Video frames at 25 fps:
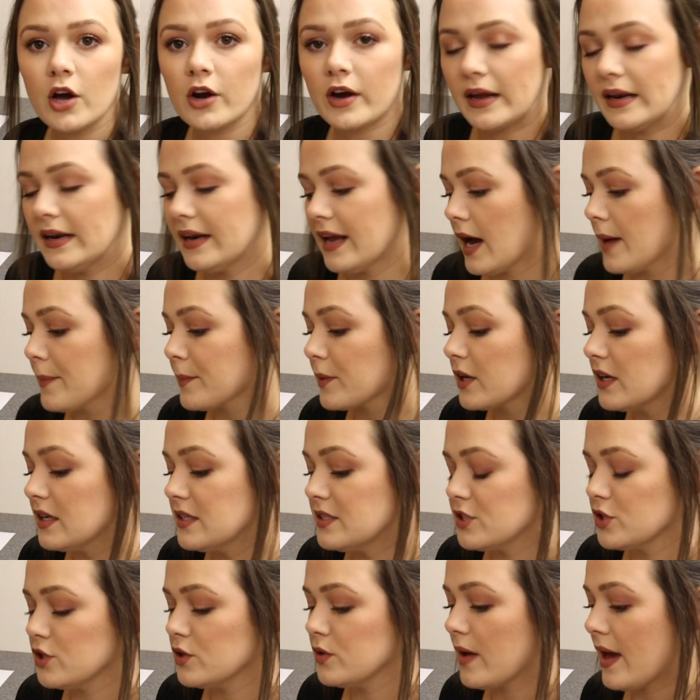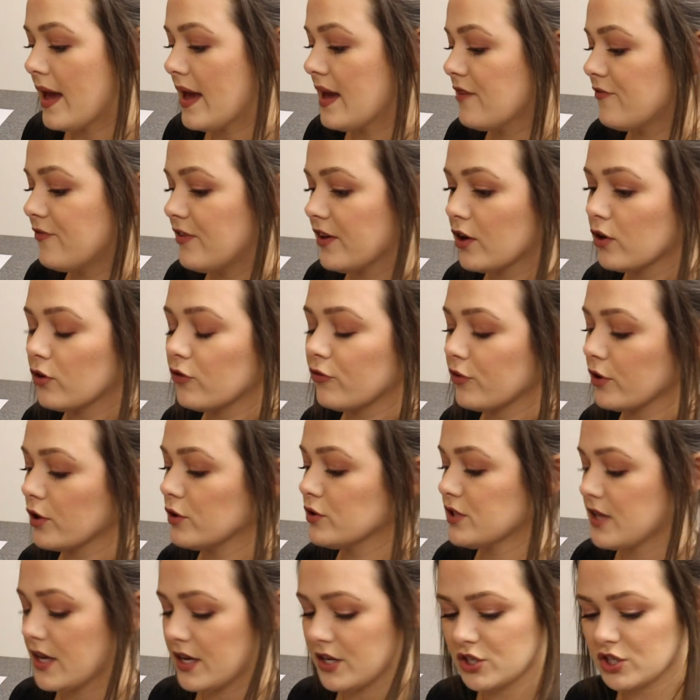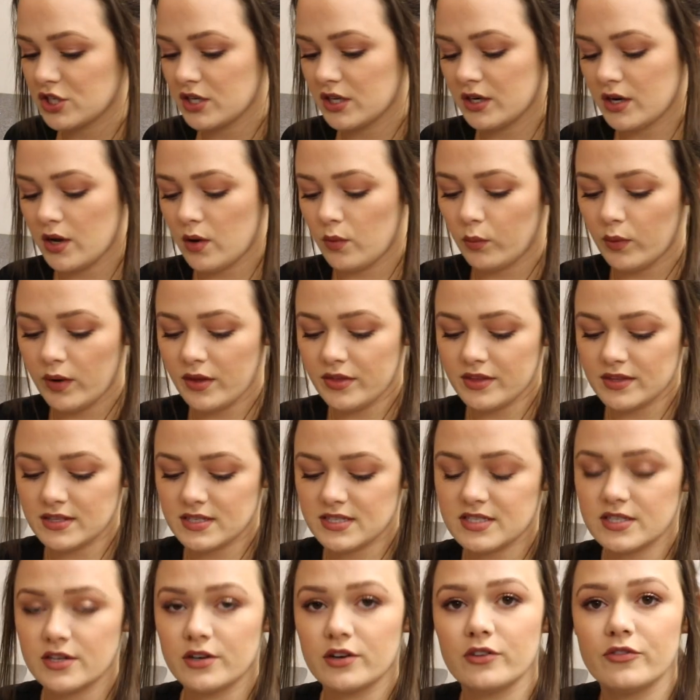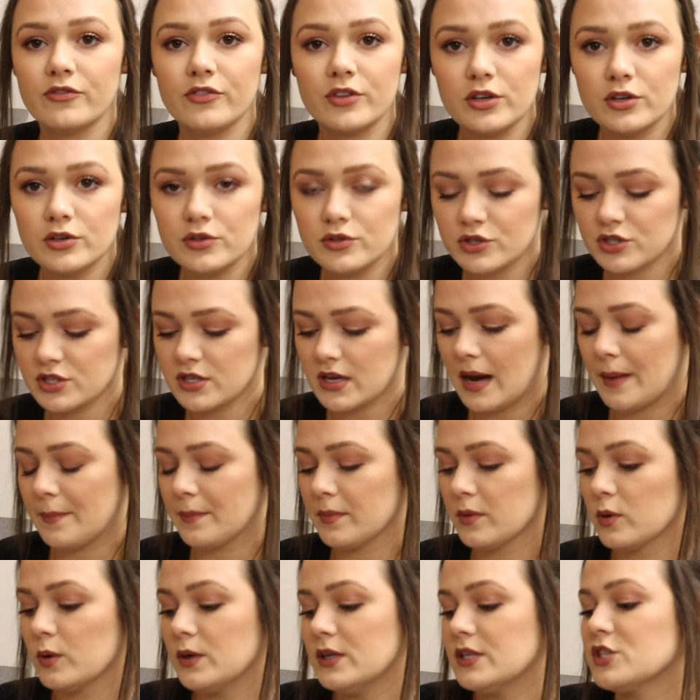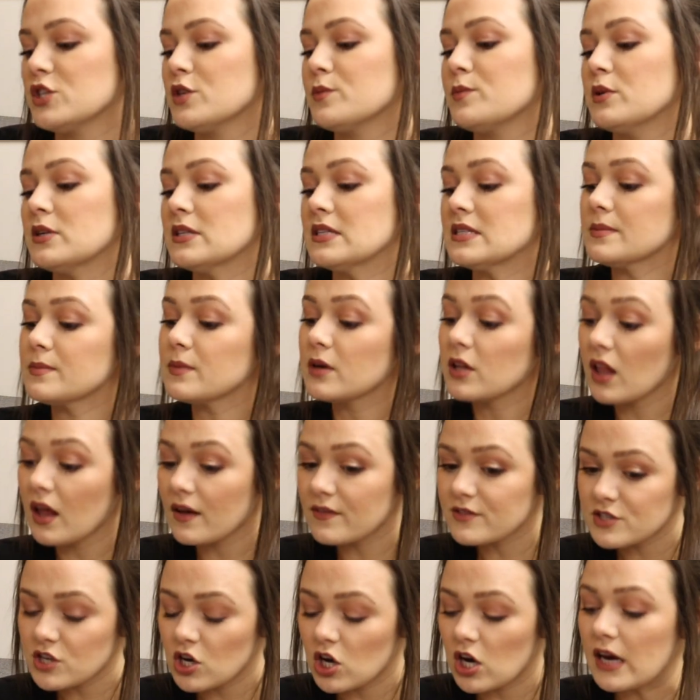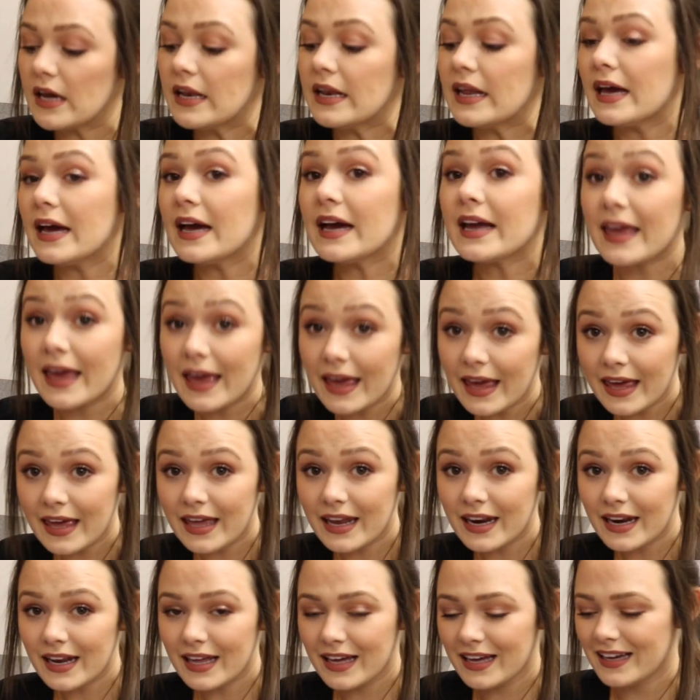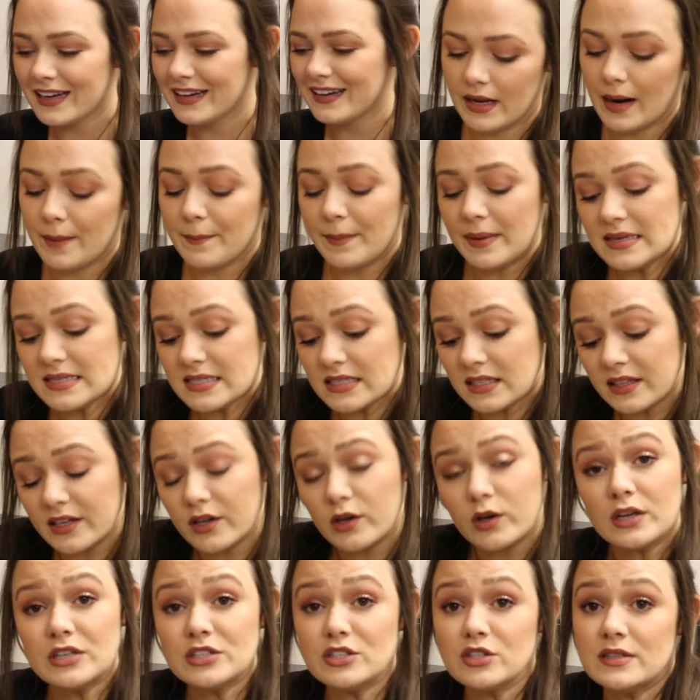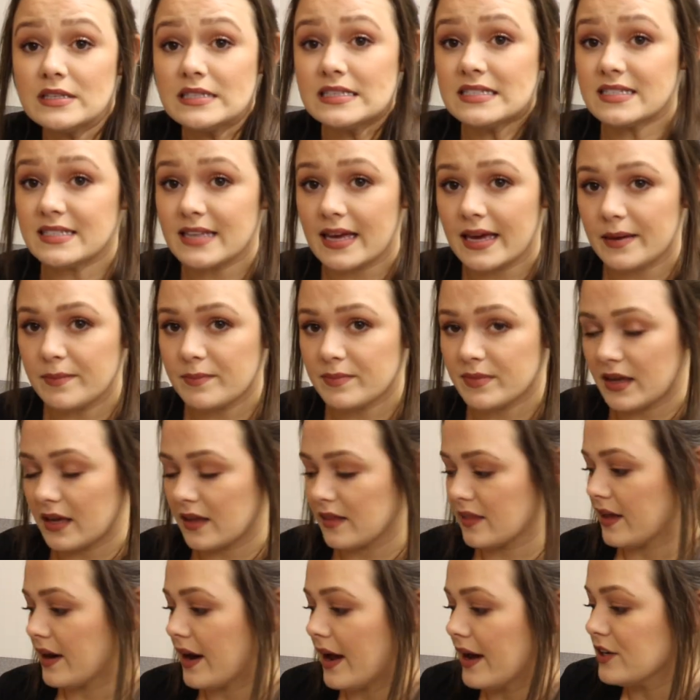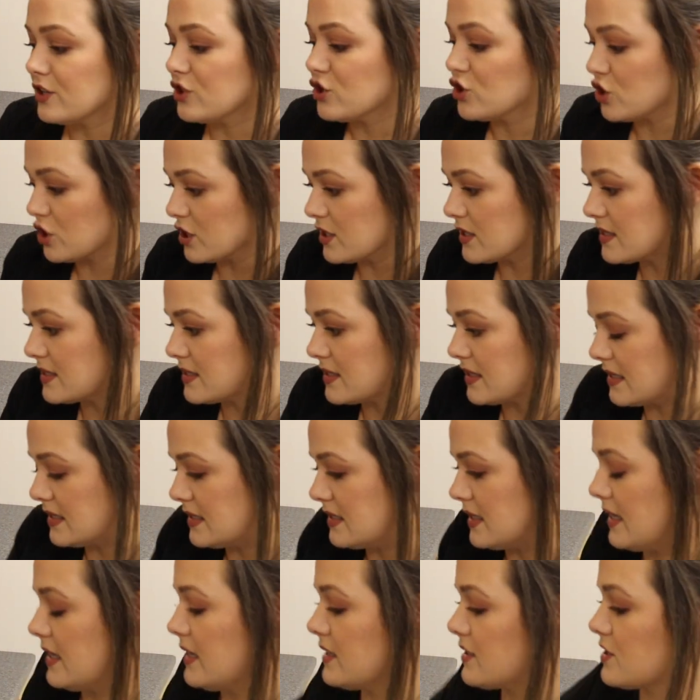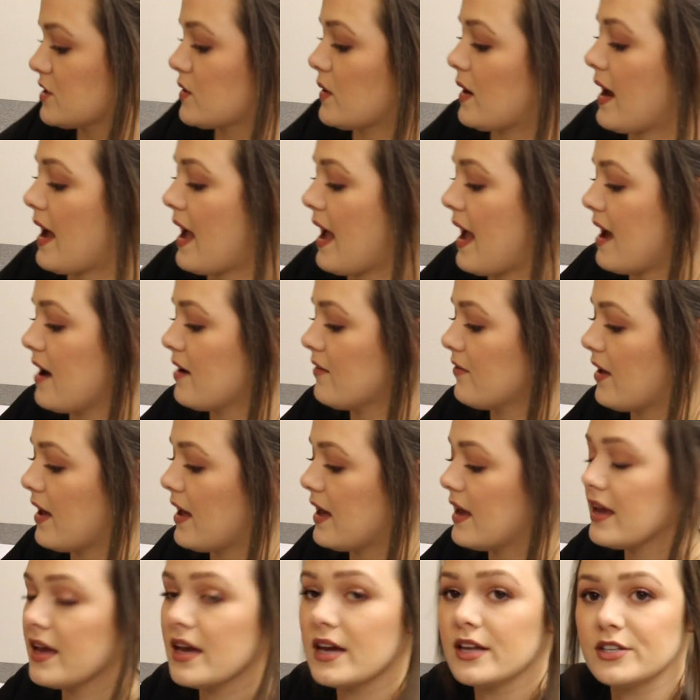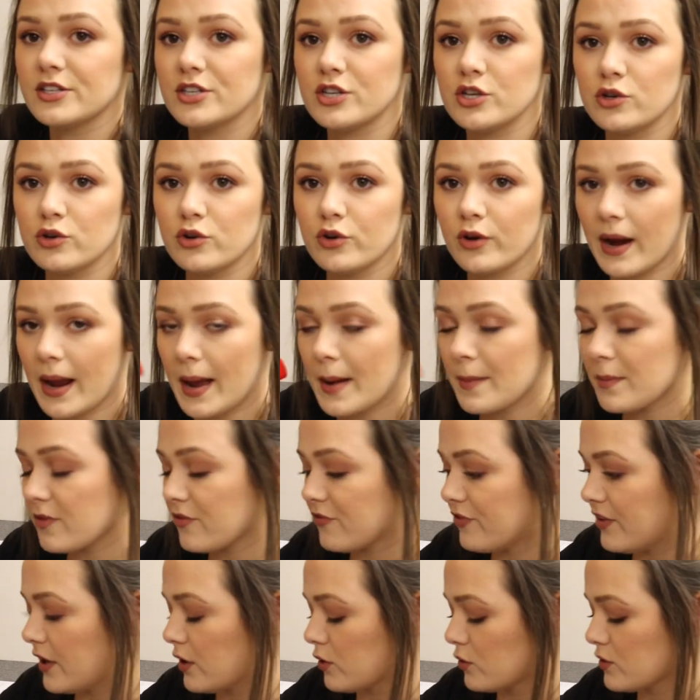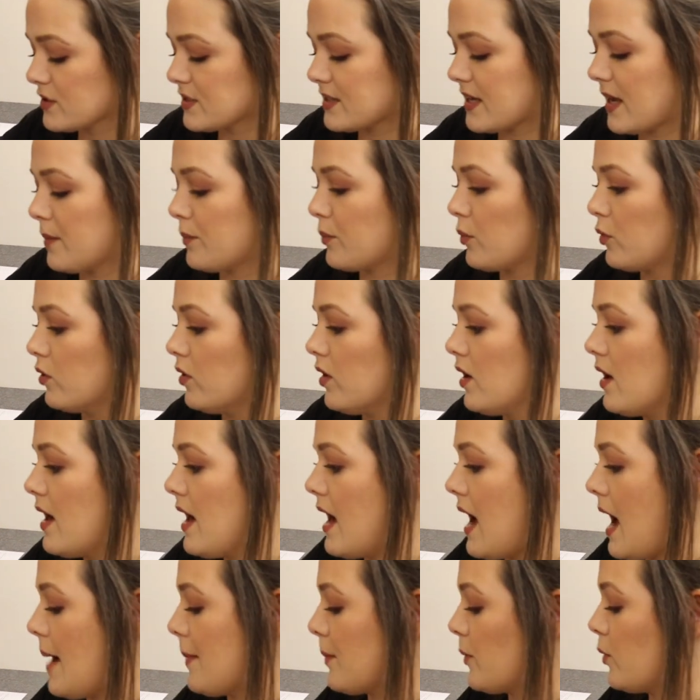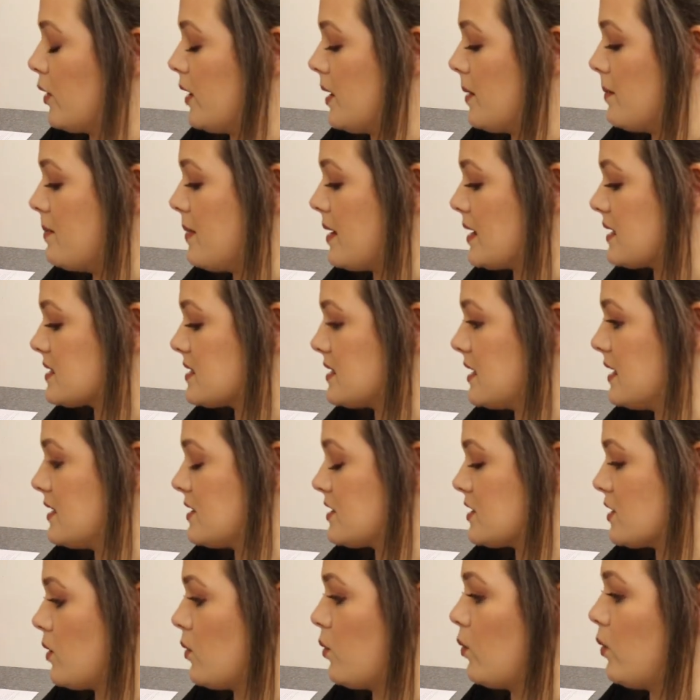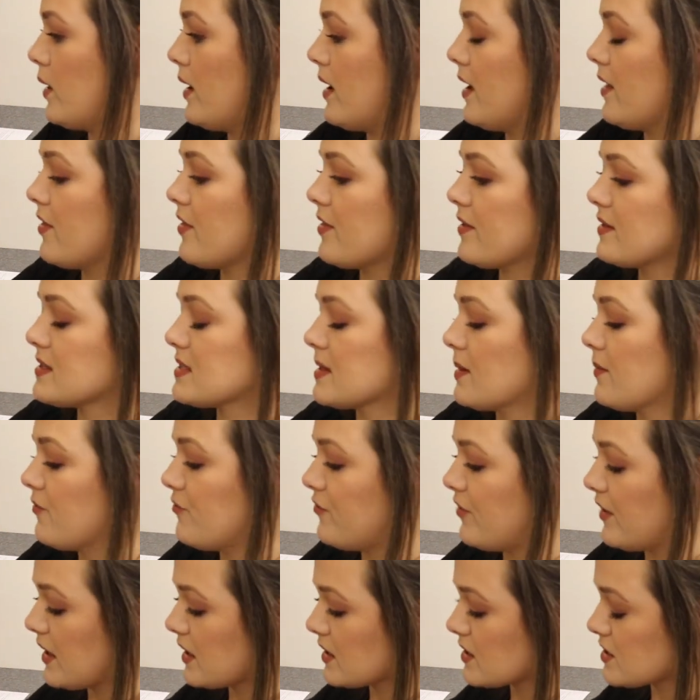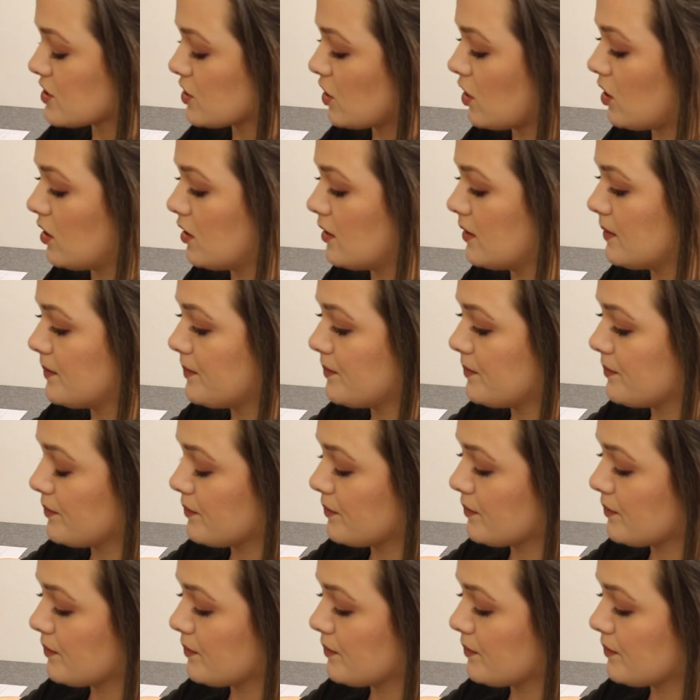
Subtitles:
Okay, now I'm going to do a fecal flotation with centrifuge. I'm going to put some gloves on again. And I'm basically going to do the same thing that I just did. So I have a 2 gram fecal sample. I'm going to mix it with some Fecal.